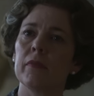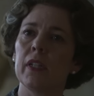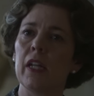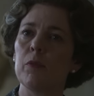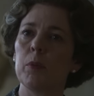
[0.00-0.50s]

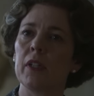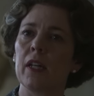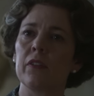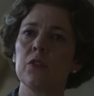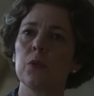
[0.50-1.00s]
Then everybody
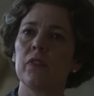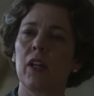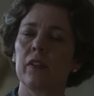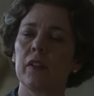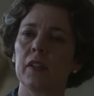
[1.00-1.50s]
gets into a
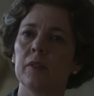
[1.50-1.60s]
fluster.